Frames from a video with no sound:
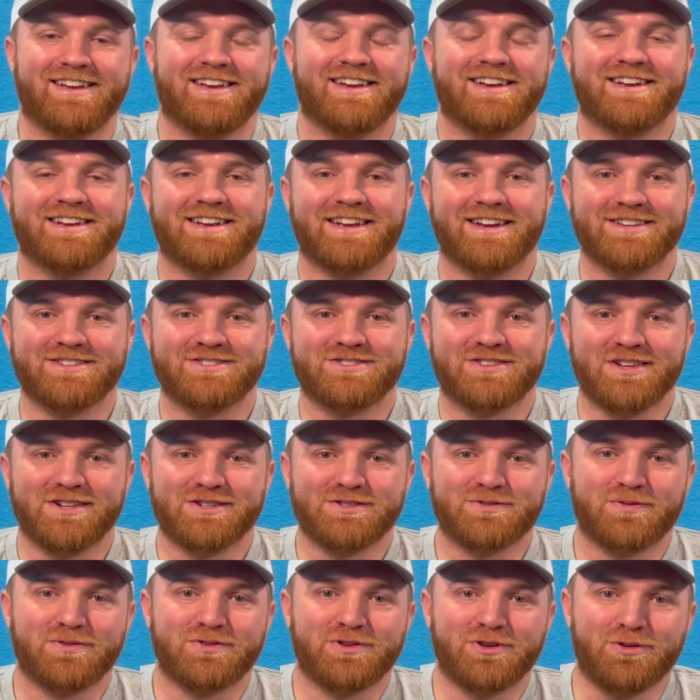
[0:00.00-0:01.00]
Guys,
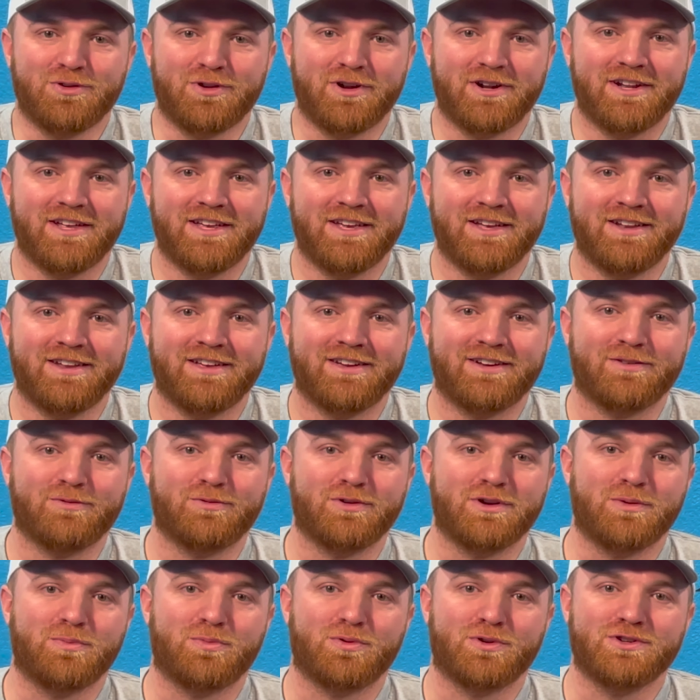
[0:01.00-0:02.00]
thanks for tuning in.
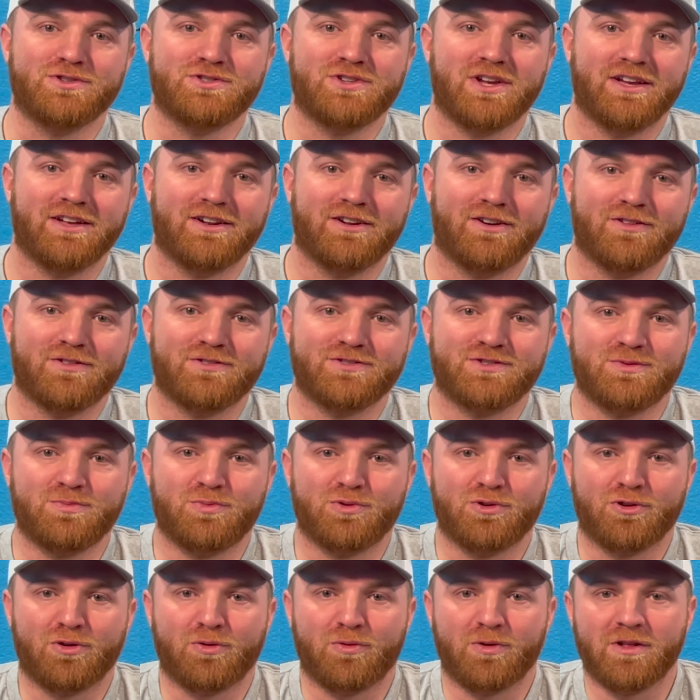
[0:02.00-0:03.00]
We appreciate all the
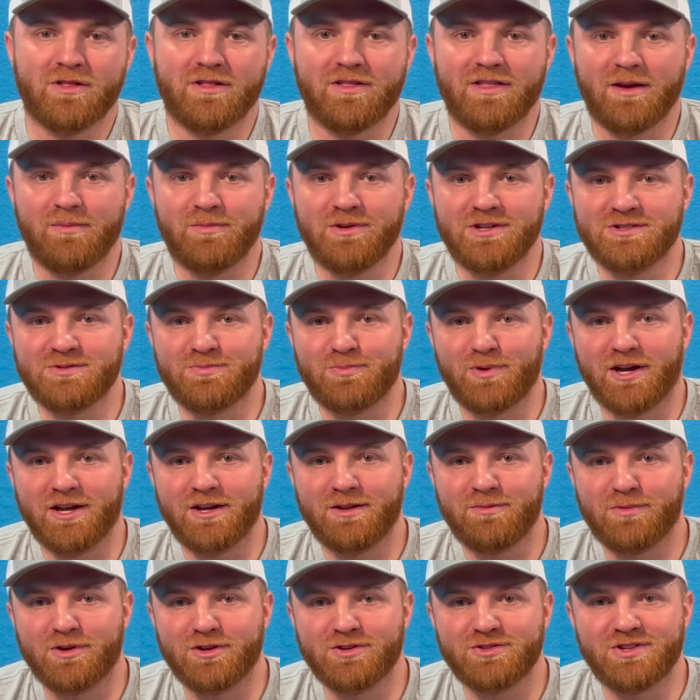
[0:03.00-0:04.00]
support, whether that means
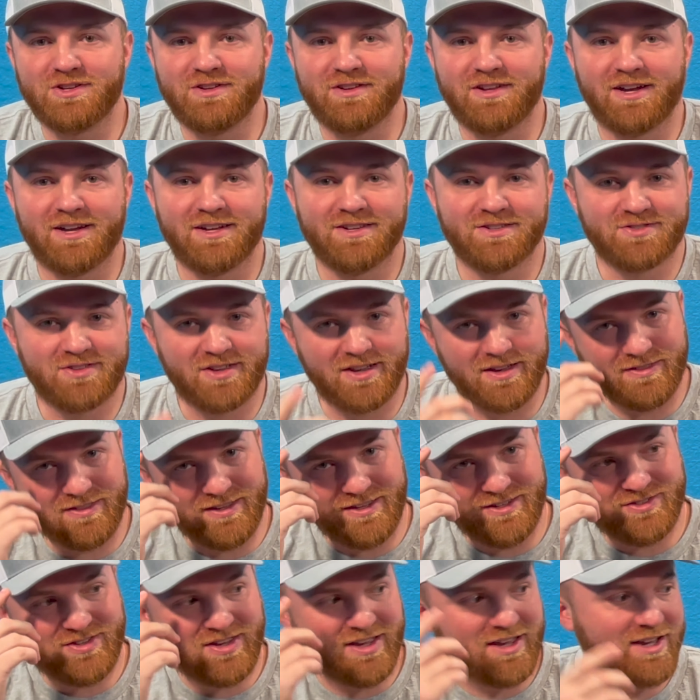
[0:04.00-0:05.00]
buying merchandise like
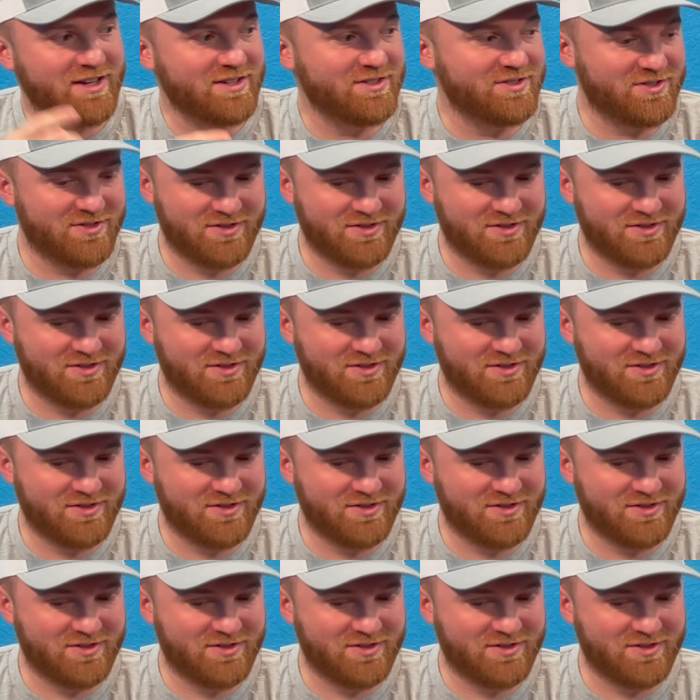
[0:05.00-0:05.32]
these hats,